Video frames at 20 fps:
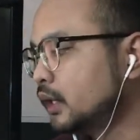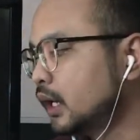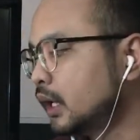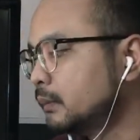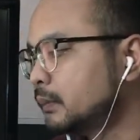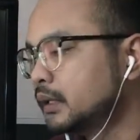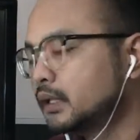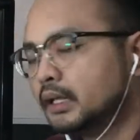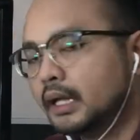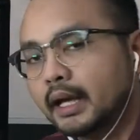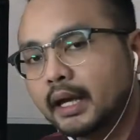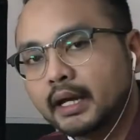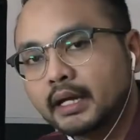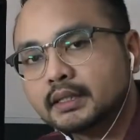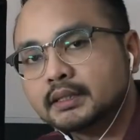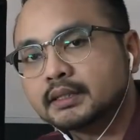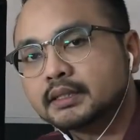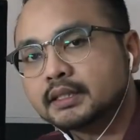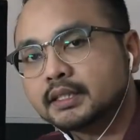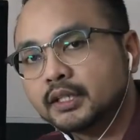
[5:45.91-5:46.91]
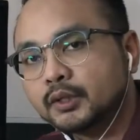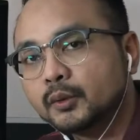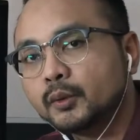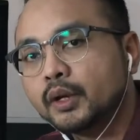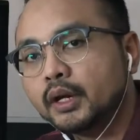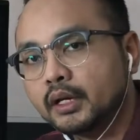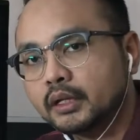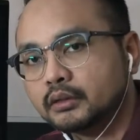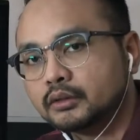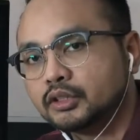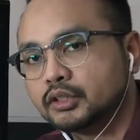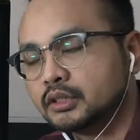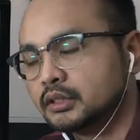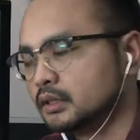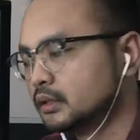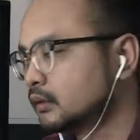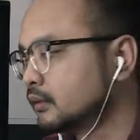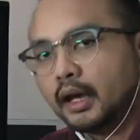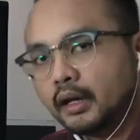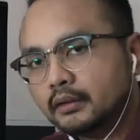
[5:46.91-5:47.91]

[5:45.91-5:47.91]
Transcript: we label as QH.